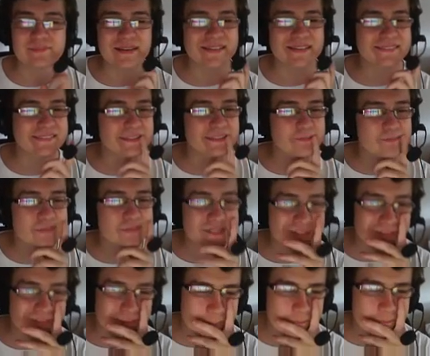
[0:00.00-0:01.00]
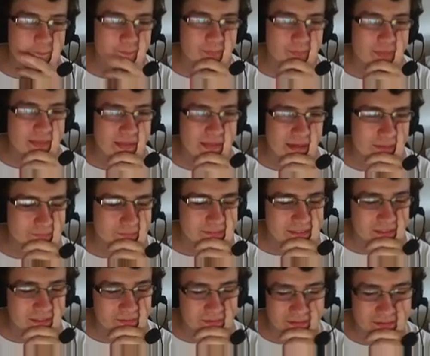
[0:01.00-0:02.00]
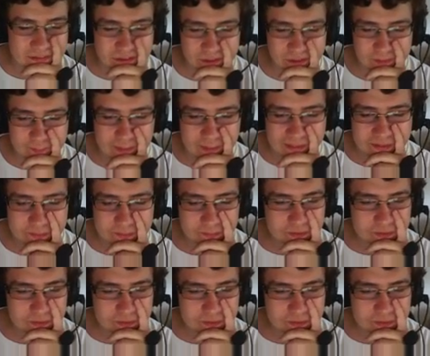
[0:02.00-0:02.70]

It's amazing. So, yeah, I'm just going to go ahead and show